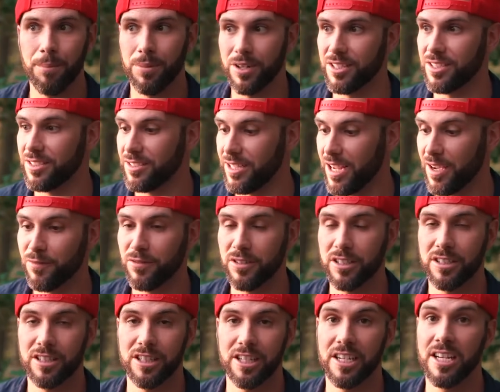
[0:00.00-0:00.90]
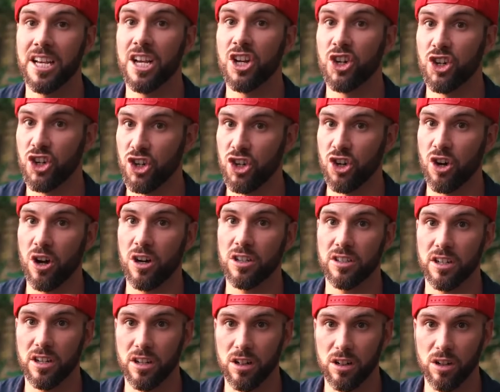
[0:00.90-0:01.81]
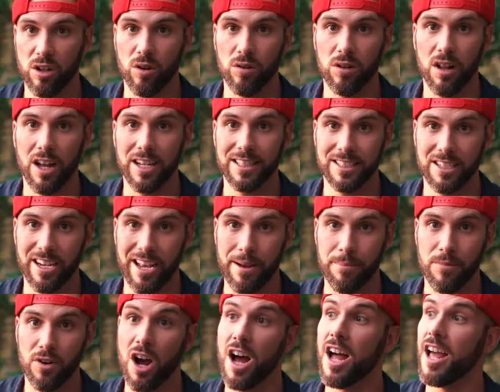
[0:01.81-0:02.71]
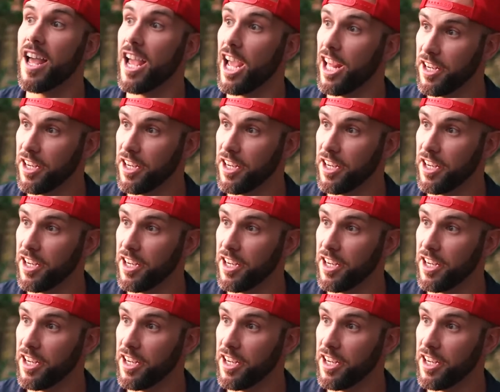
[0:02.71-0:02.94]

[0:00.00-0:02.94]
but it's definitely not a low light camera